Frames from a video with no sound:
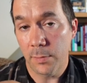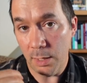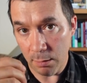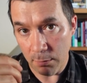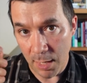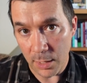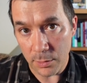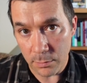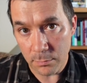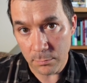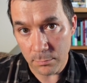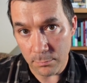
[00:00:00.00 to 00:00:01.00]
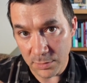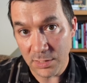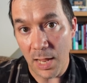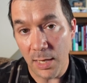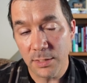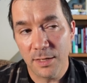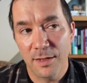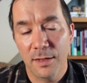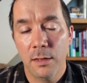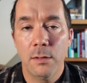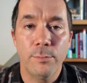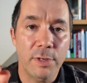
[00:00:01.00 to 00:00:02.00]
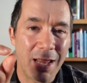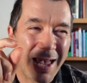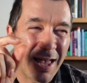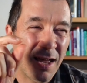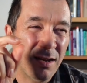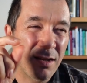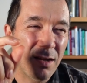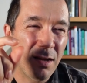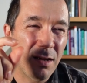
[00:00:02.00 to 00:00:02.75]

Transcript: in that state, but at